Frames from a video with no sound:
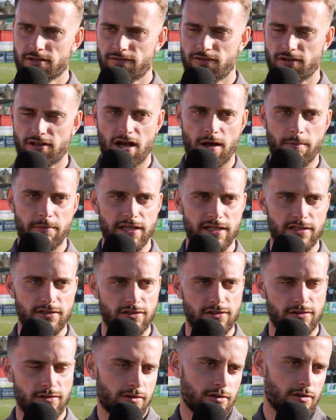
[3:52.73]
If you come
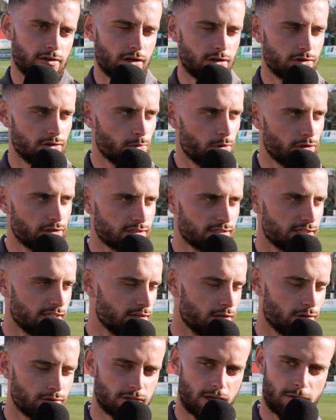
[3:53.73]
in, you want to
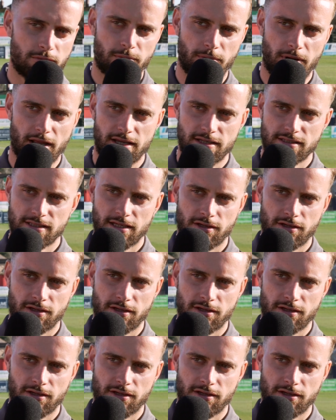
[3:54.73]
see those type of players.